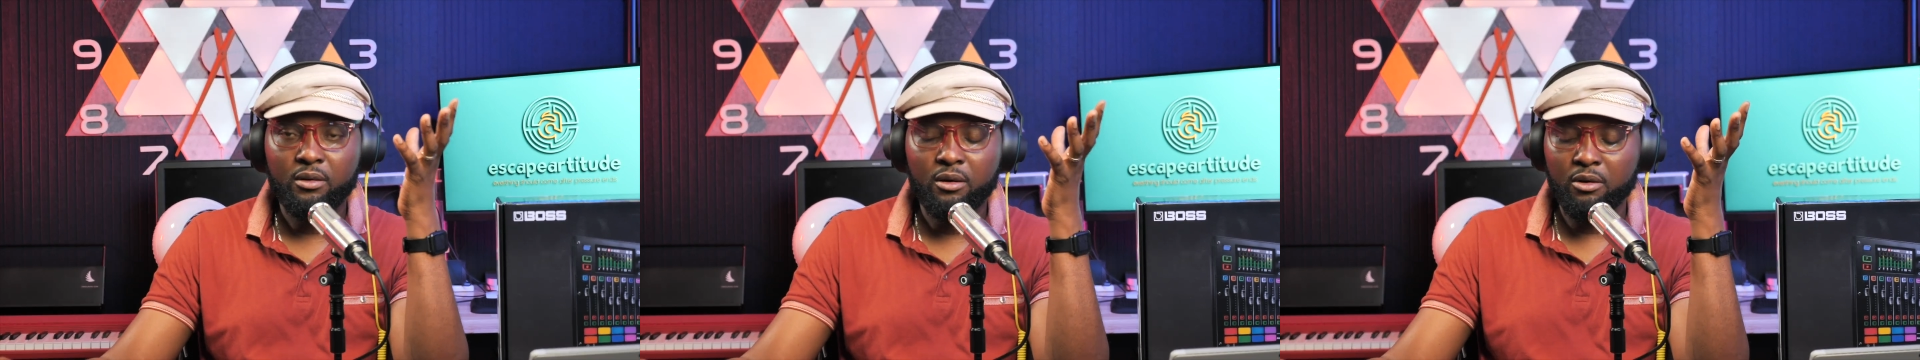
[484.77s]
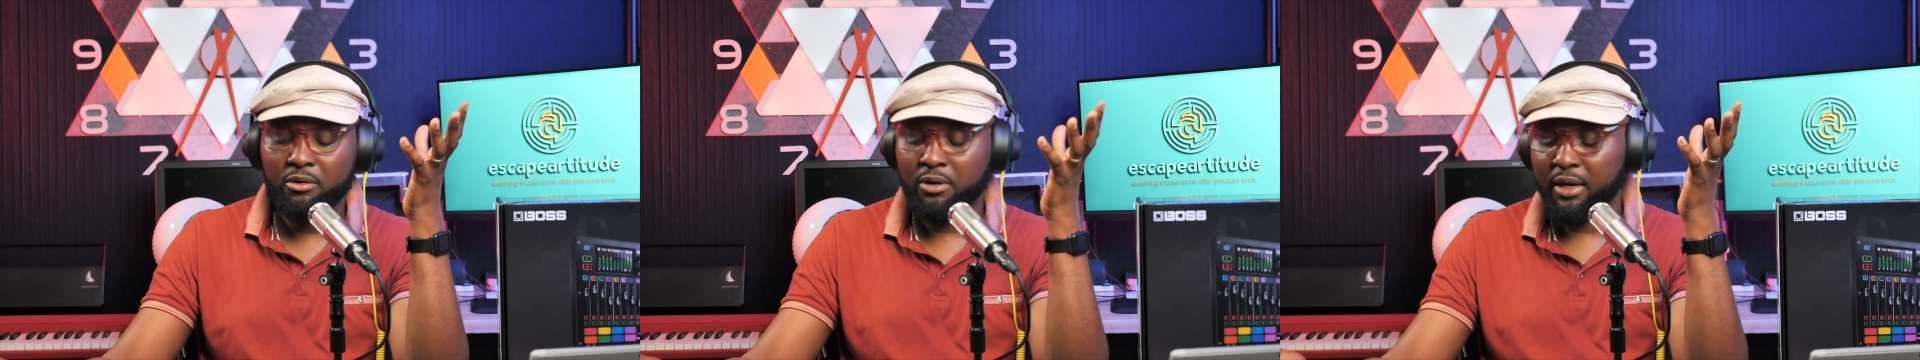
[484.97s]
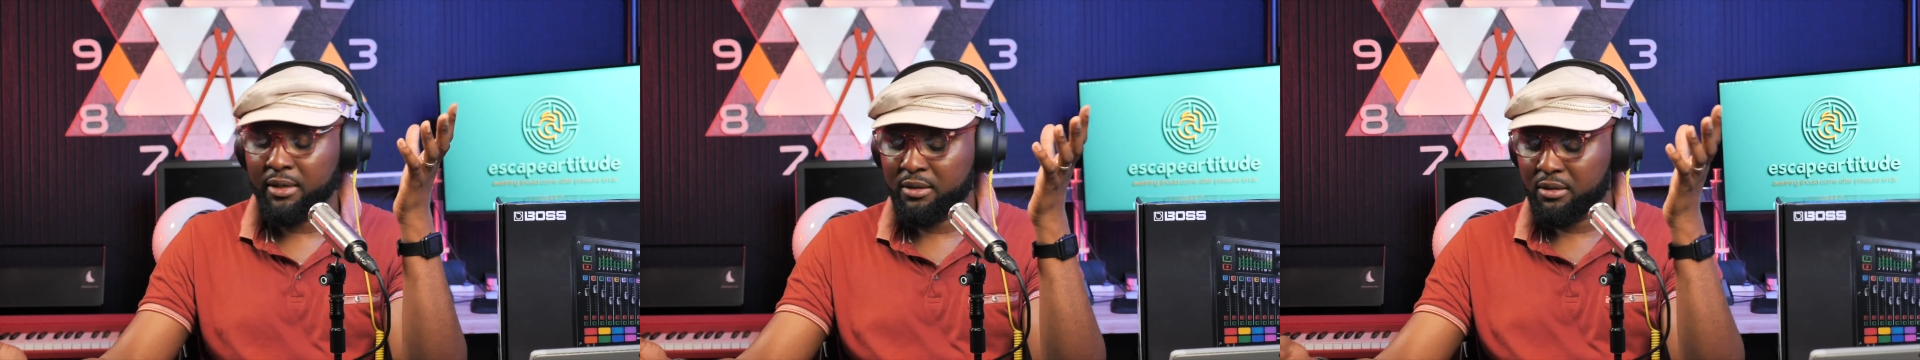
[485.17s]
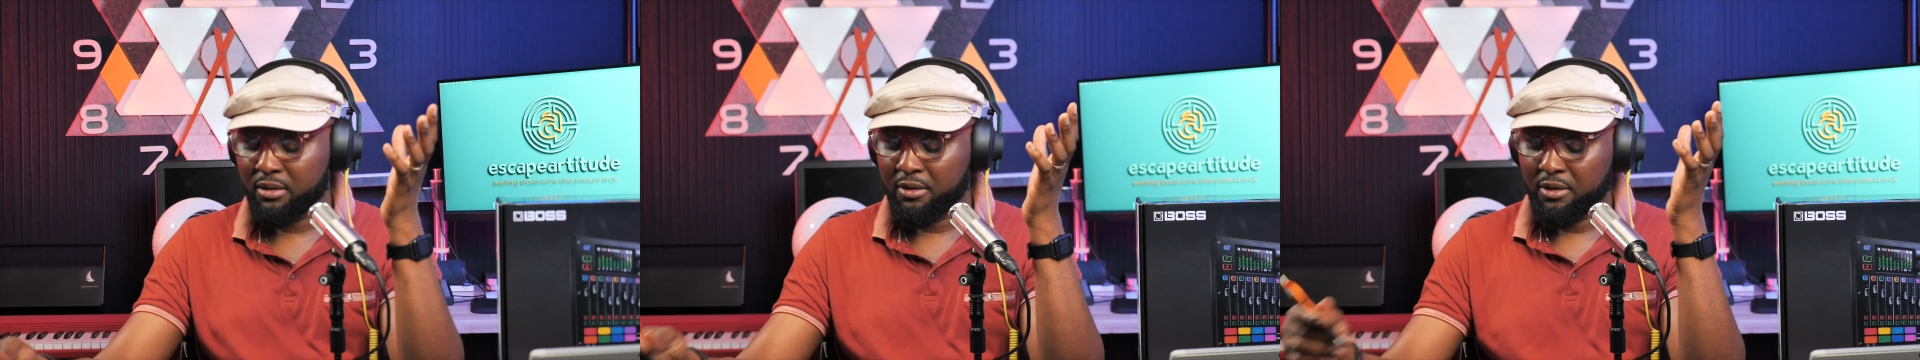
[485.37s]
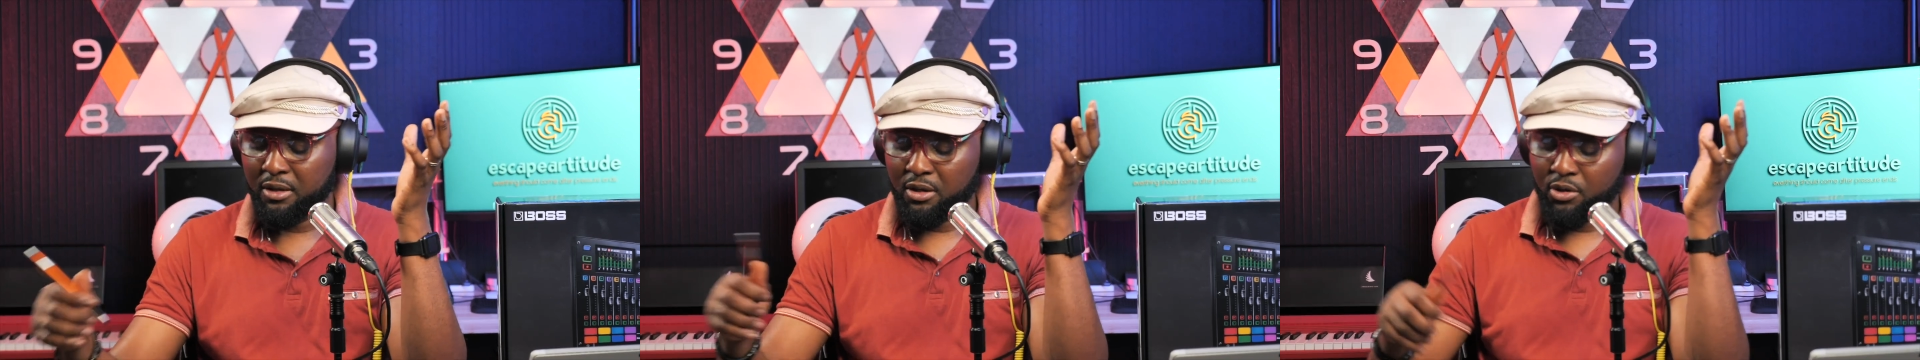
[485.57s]
All right.
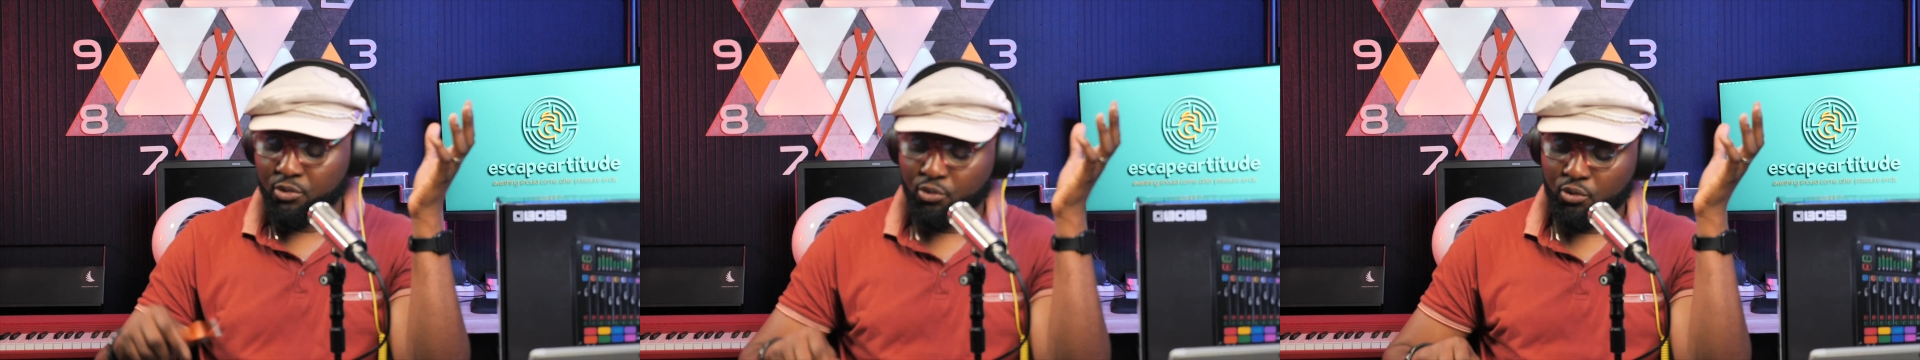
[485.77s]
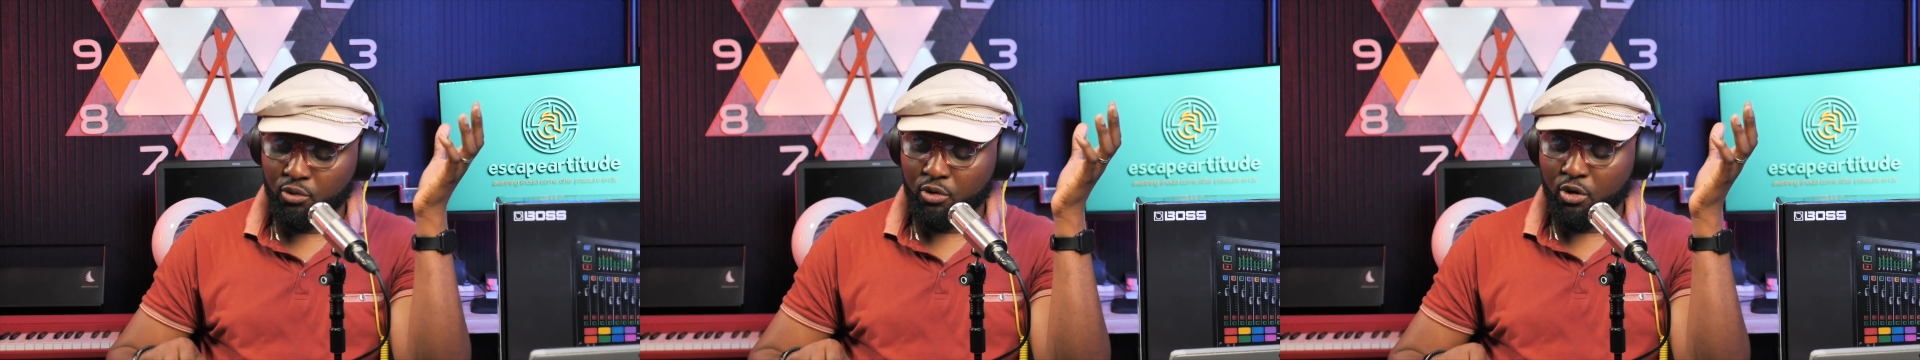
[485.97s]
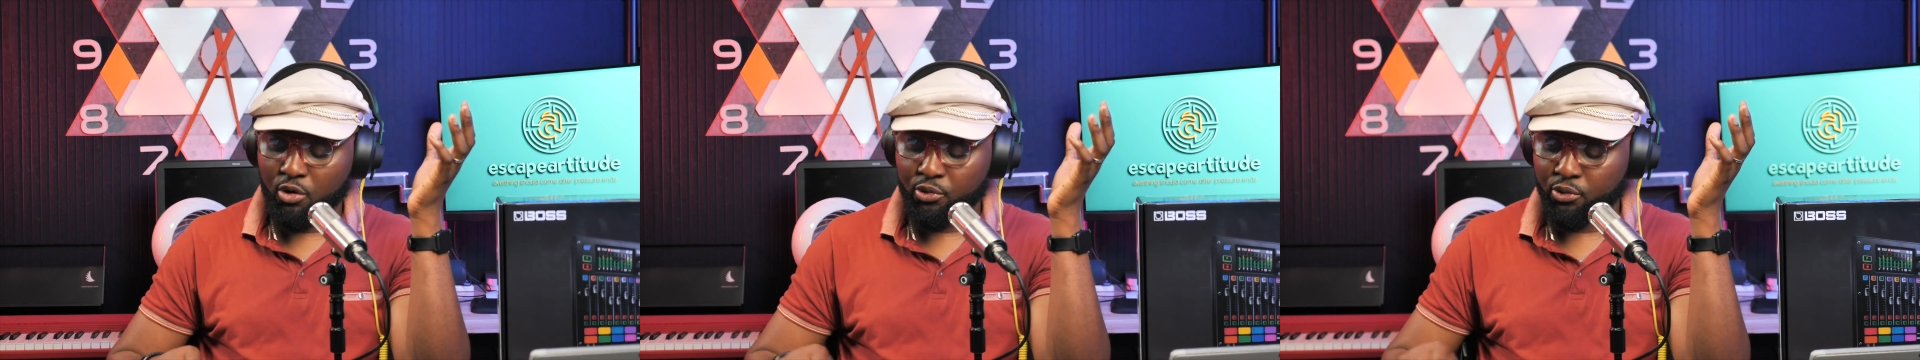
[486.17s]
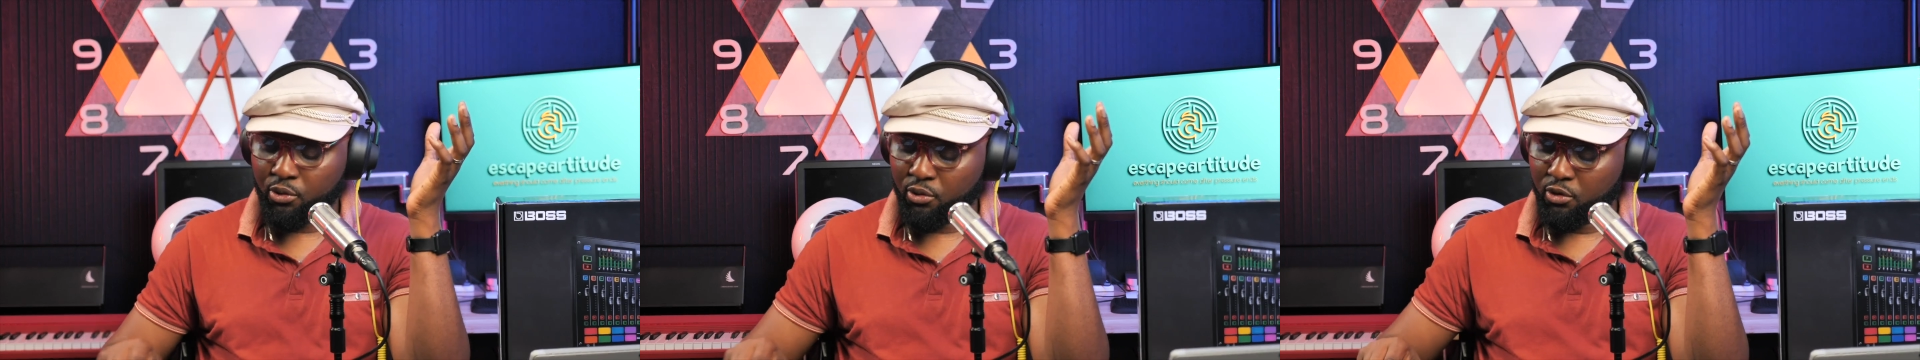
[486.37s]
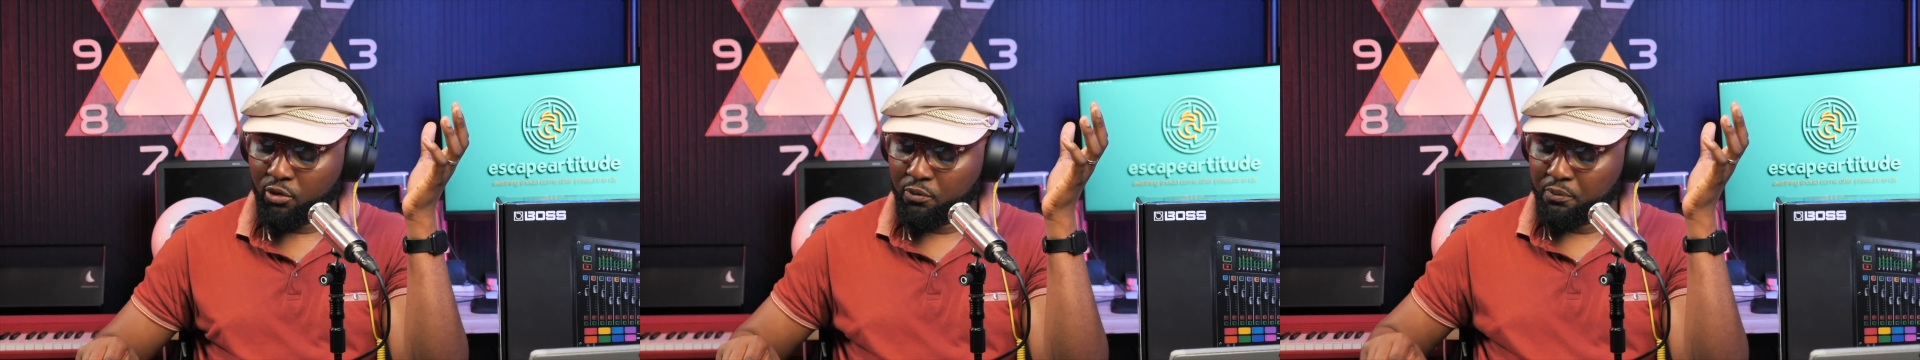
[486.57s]
So
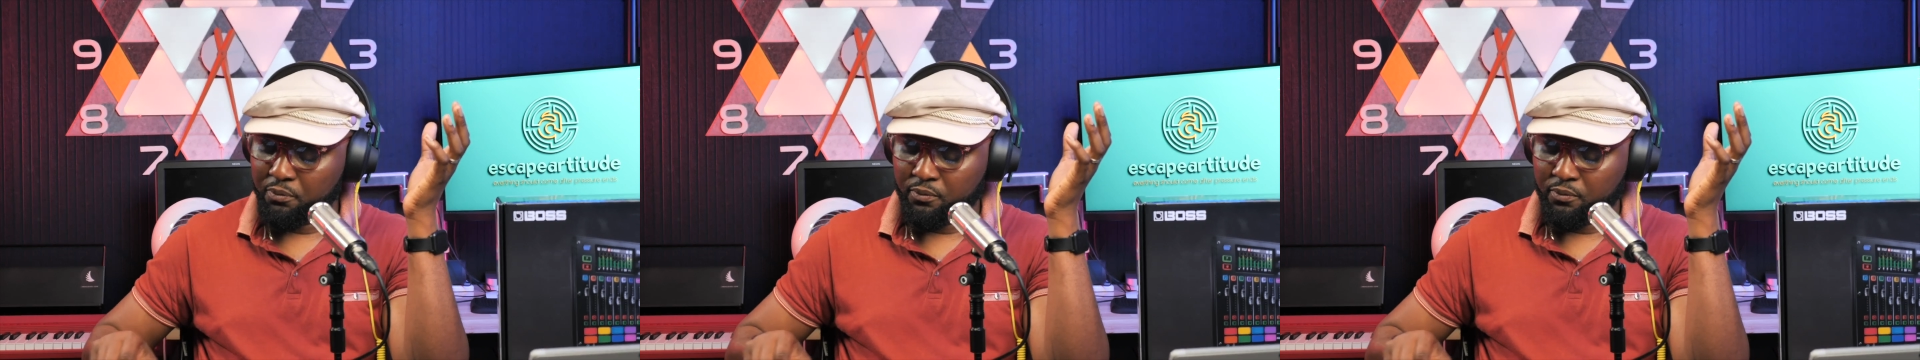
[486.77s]
also,